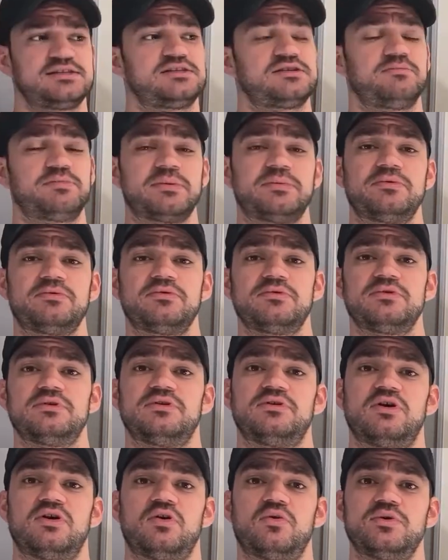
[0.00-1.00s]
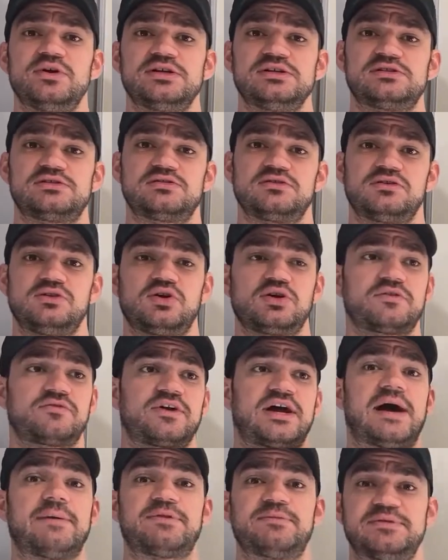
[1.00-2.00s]
Some people always looking for
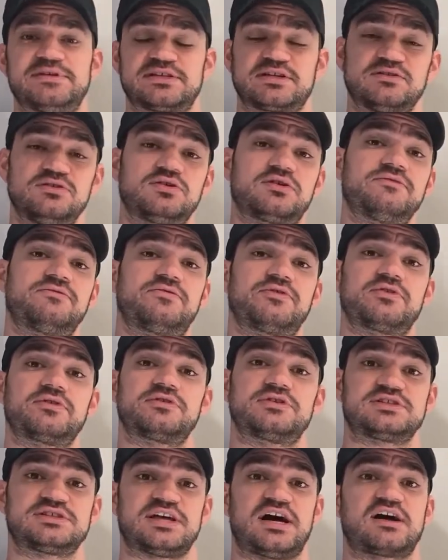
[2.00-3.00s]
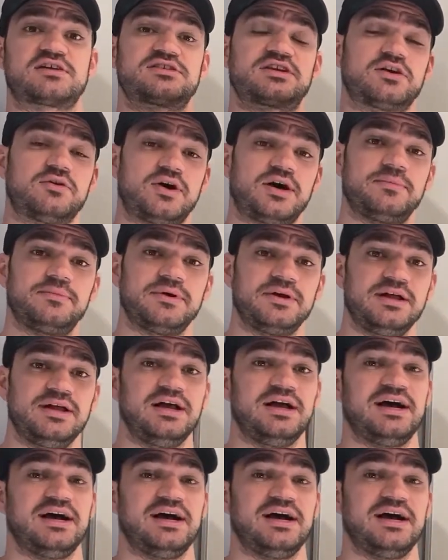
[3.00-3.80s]
optimistic, looking for the stocks to go up.